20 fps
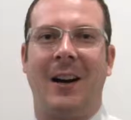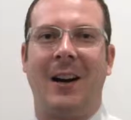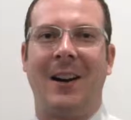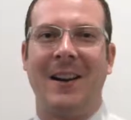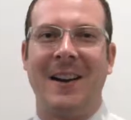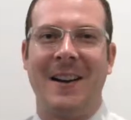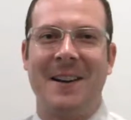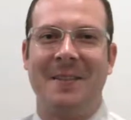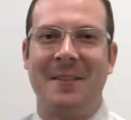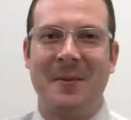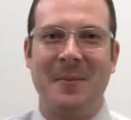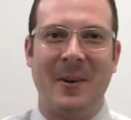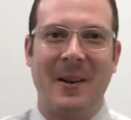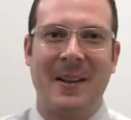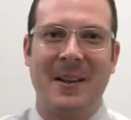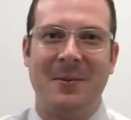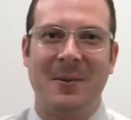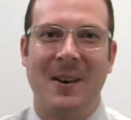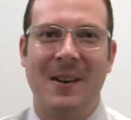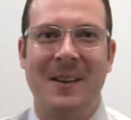All right,
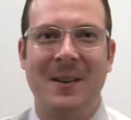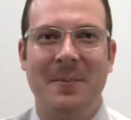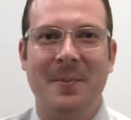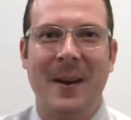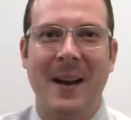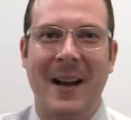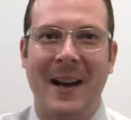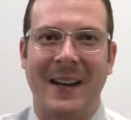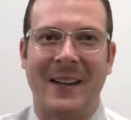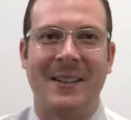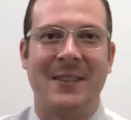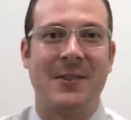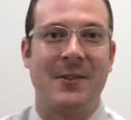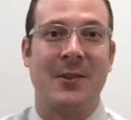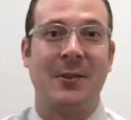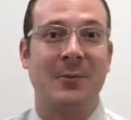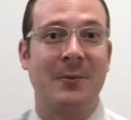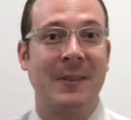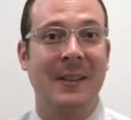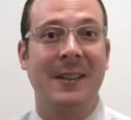everybody, welcome back to
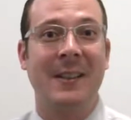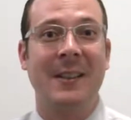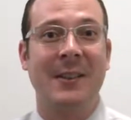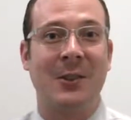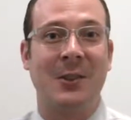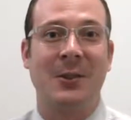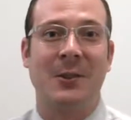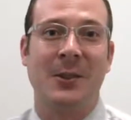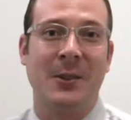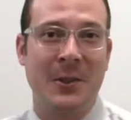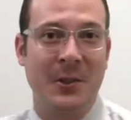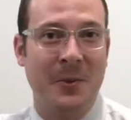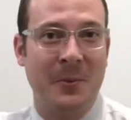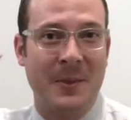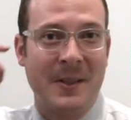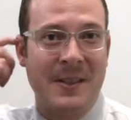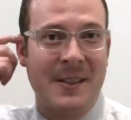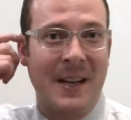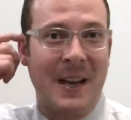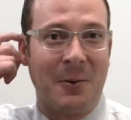the Really Cool
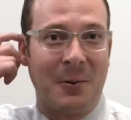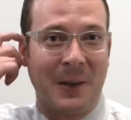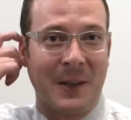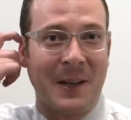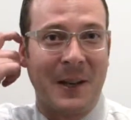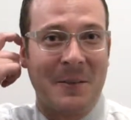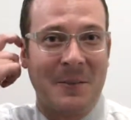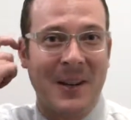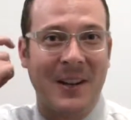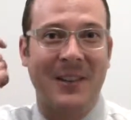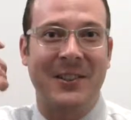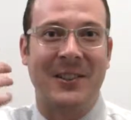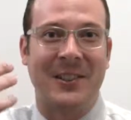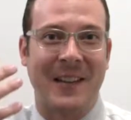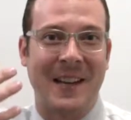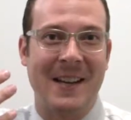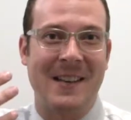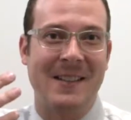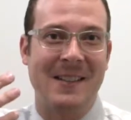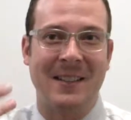Humans Network. I'm Dr.
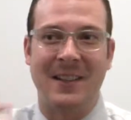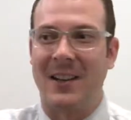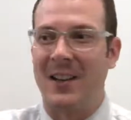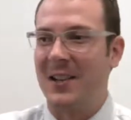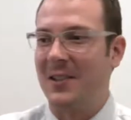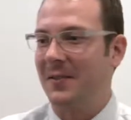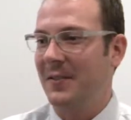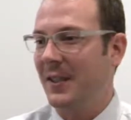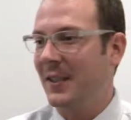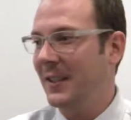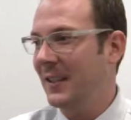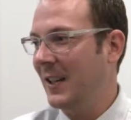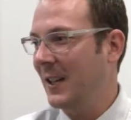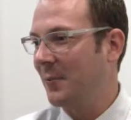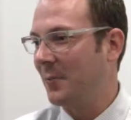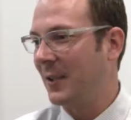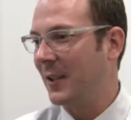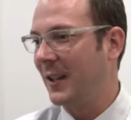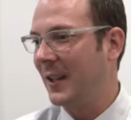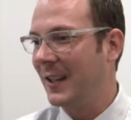Casey Oliver,
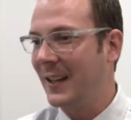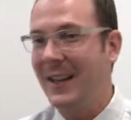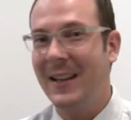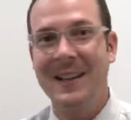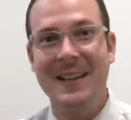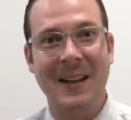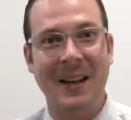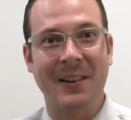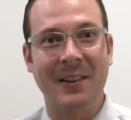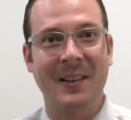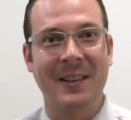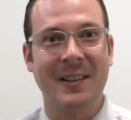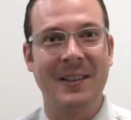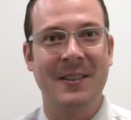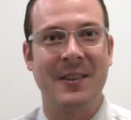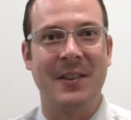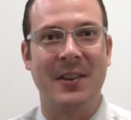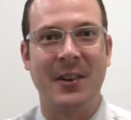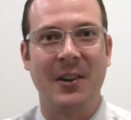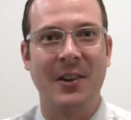and we're again down here
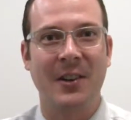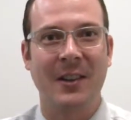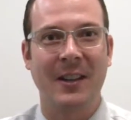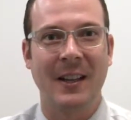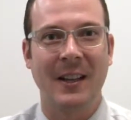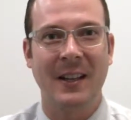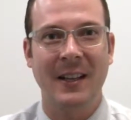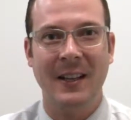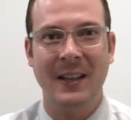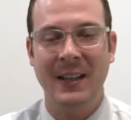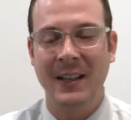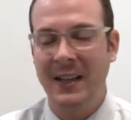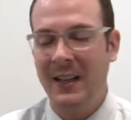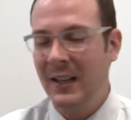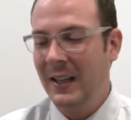in the Neuro Clinic.